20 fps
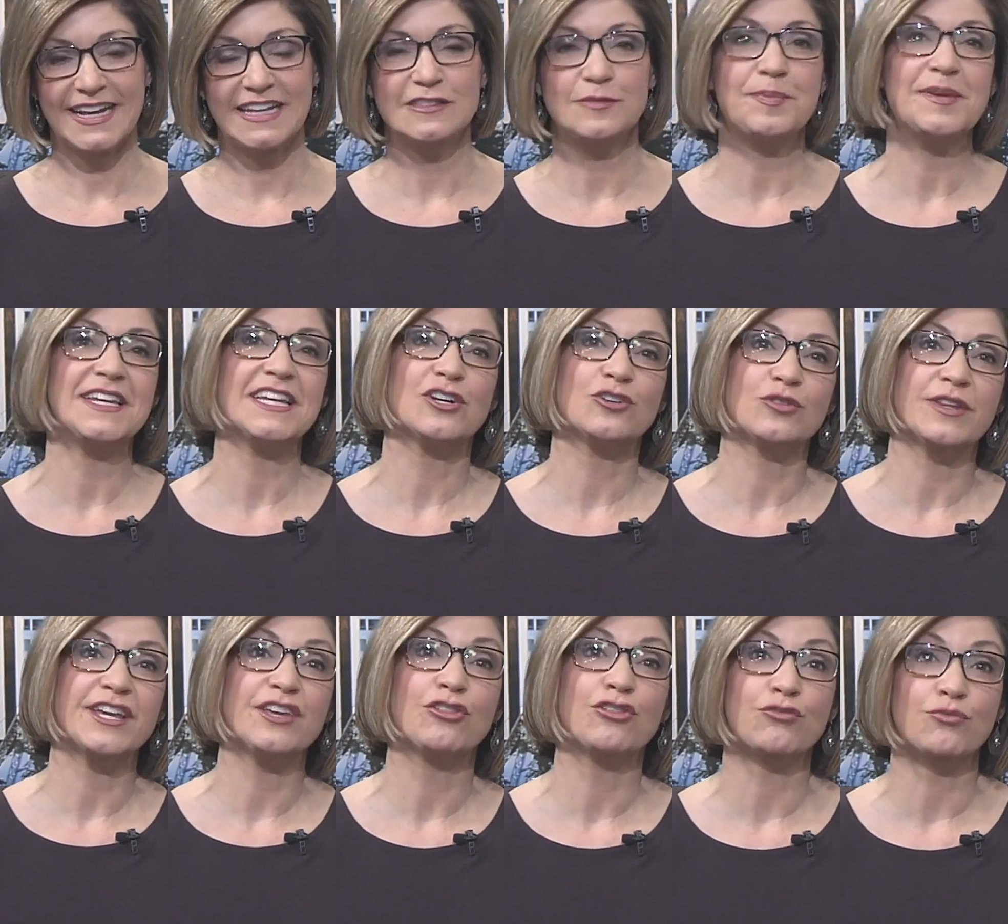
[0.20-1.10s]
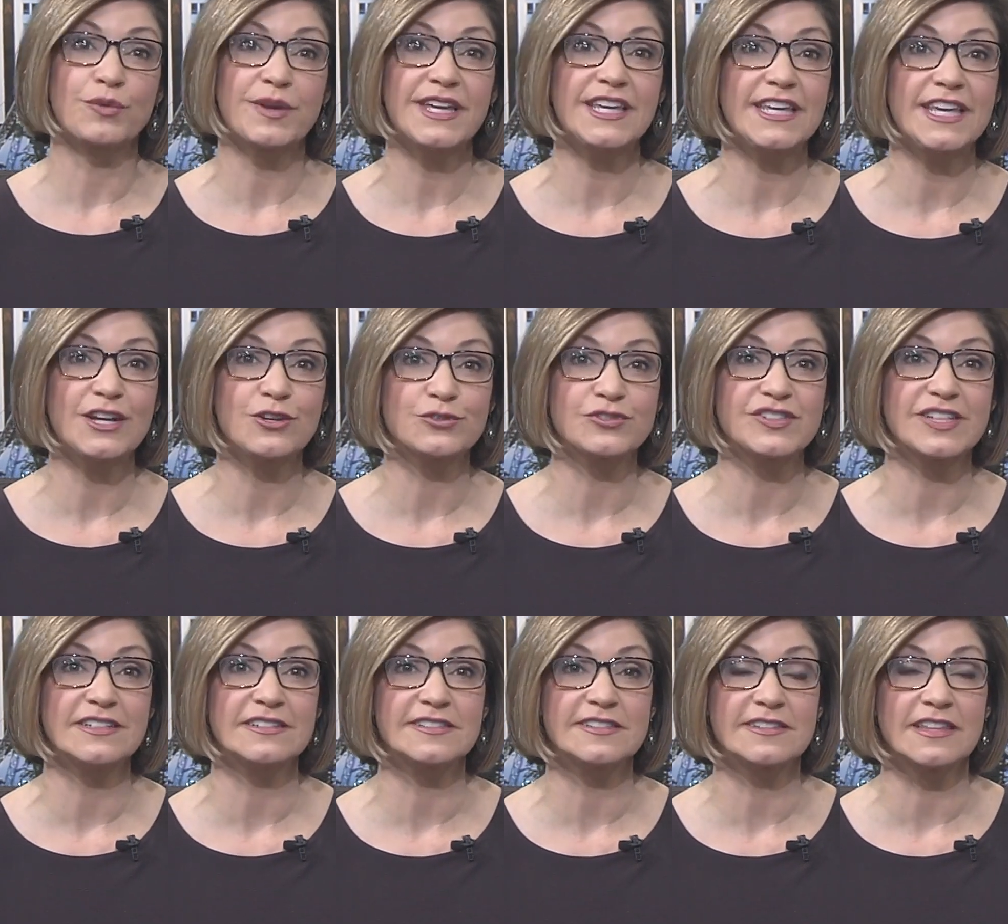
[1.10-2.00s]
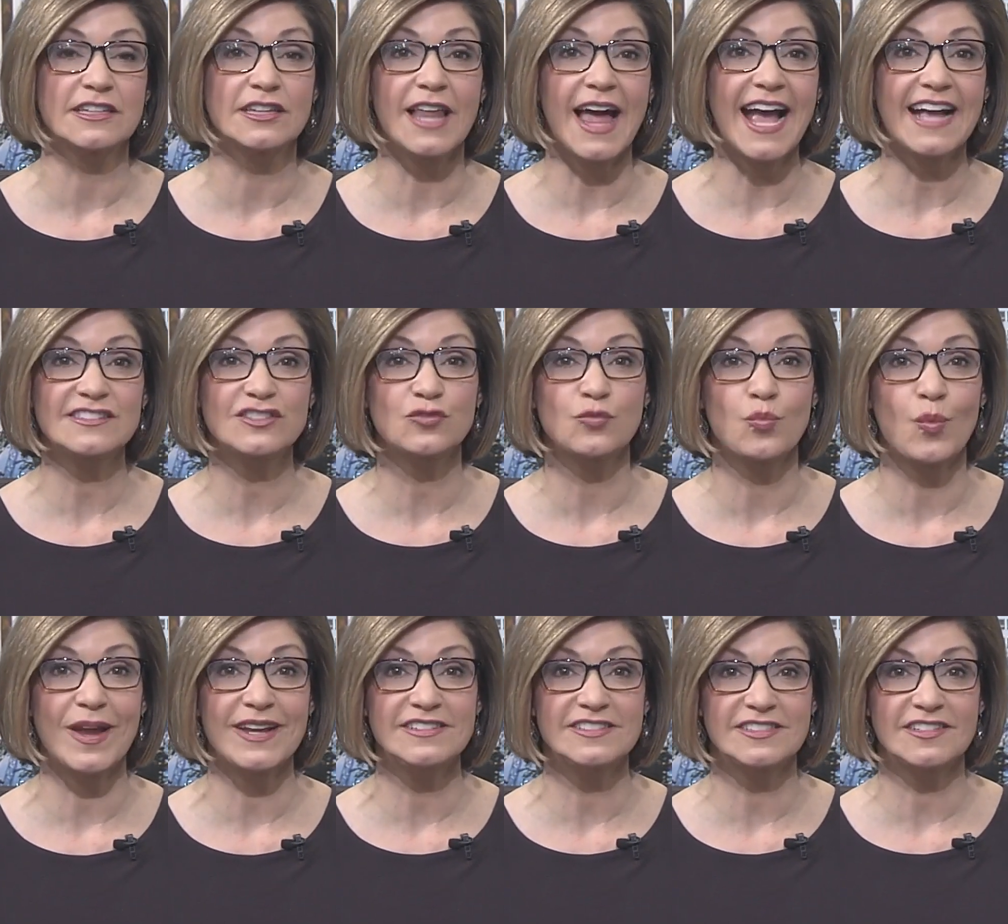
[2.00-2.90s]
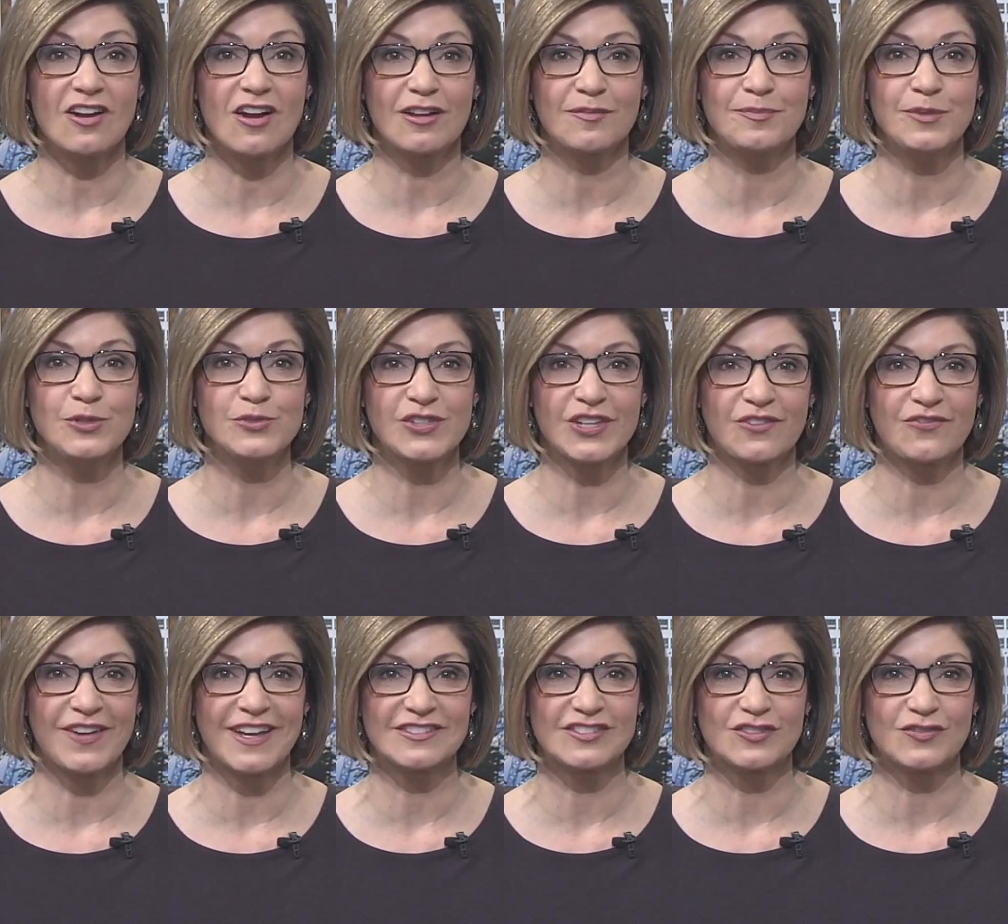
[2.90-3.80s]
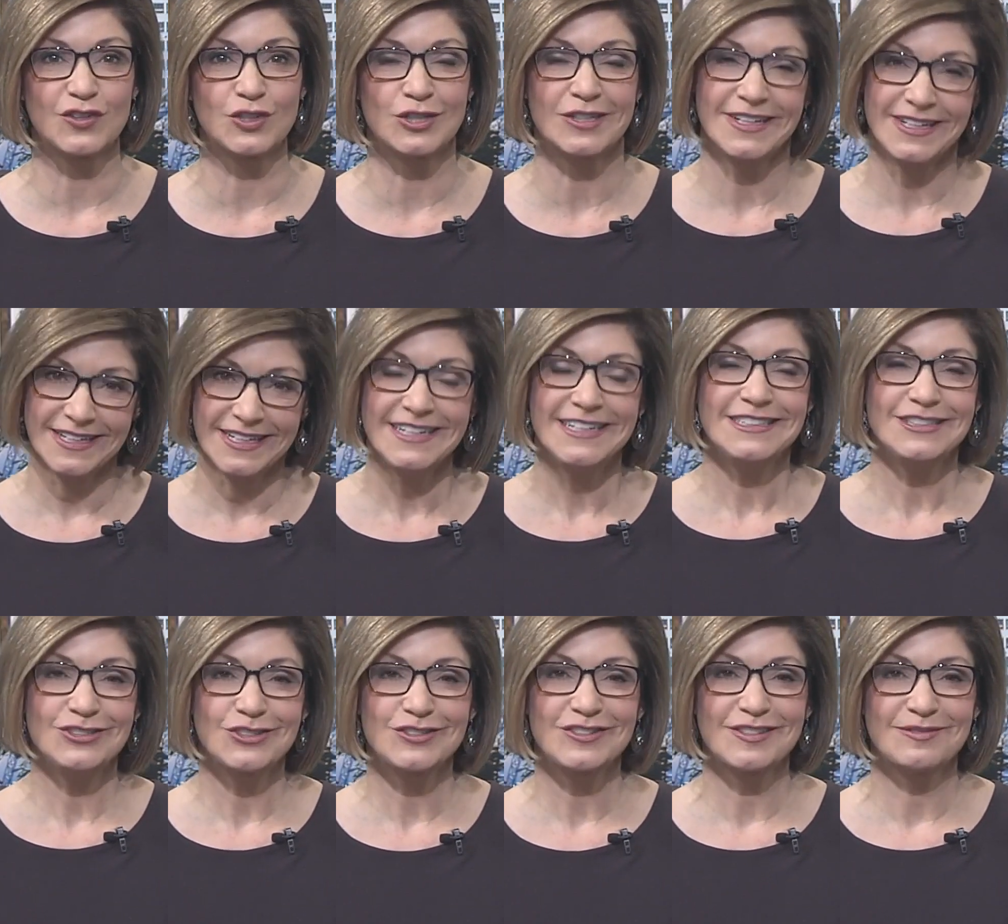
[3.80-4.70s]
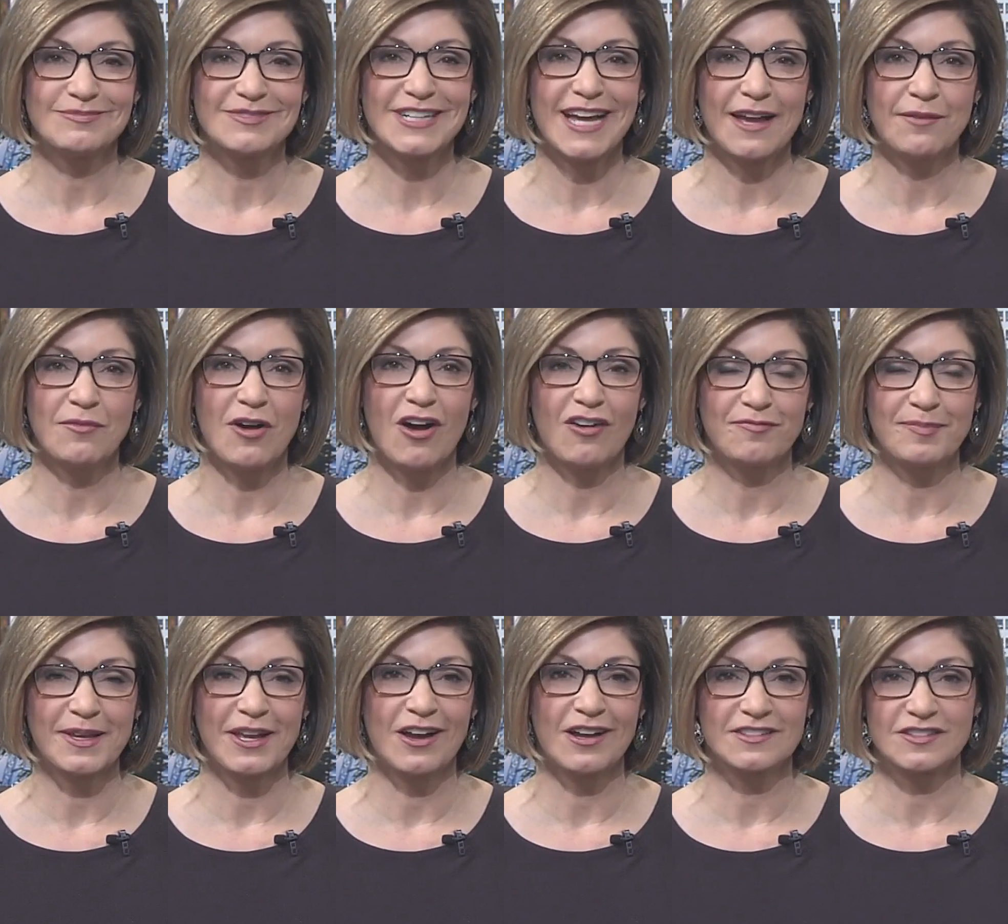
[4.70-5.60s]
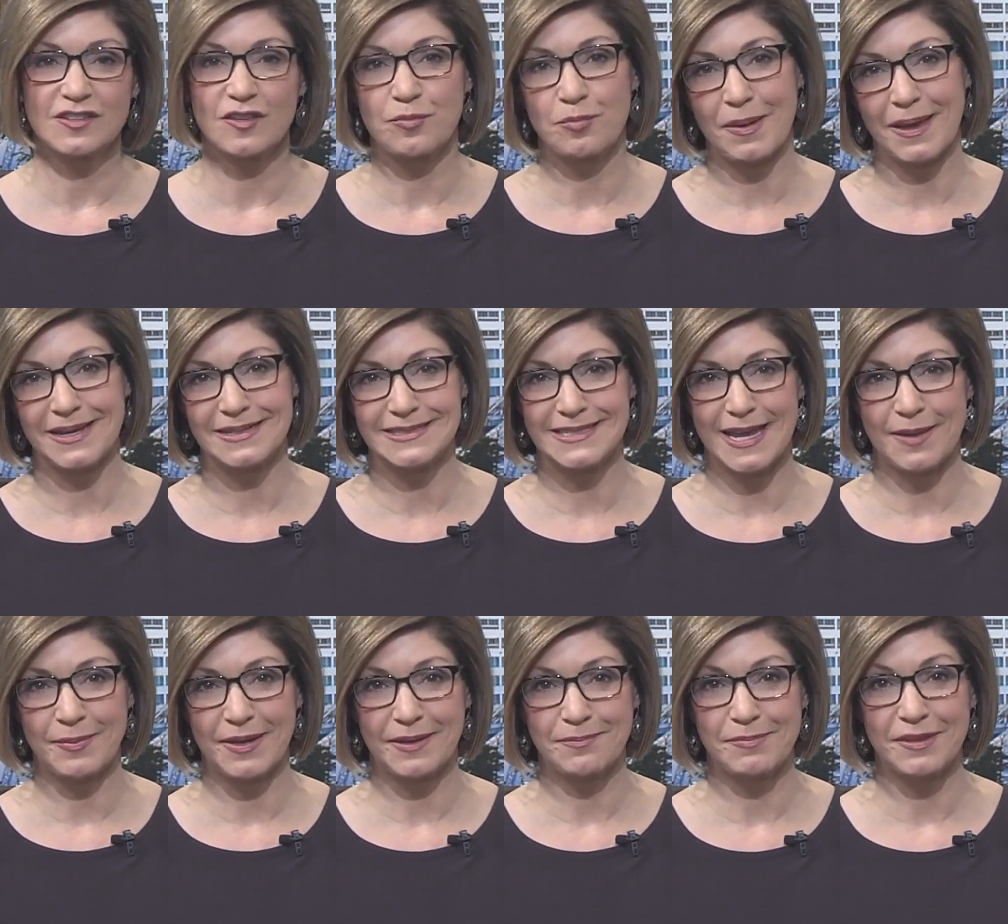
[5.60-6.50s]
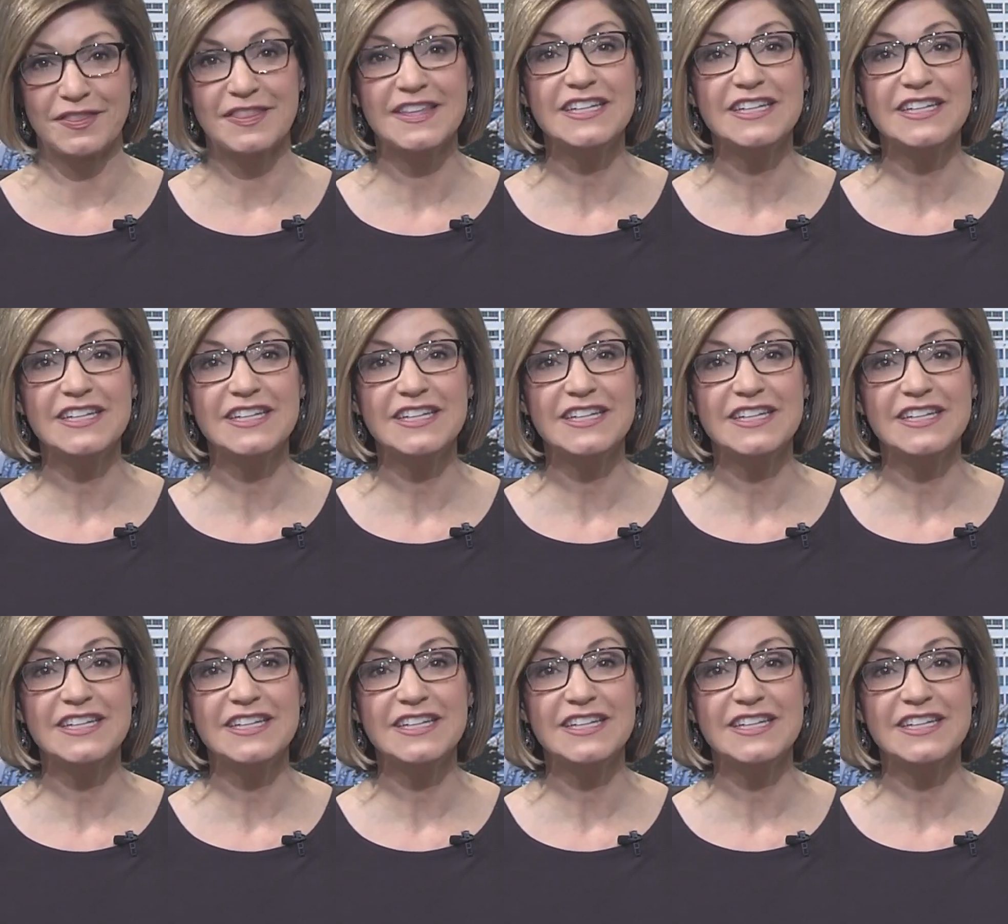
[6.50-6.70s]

has been nearly 3 years since the last Waynestock Music Festival took some time off because of the pandemic. But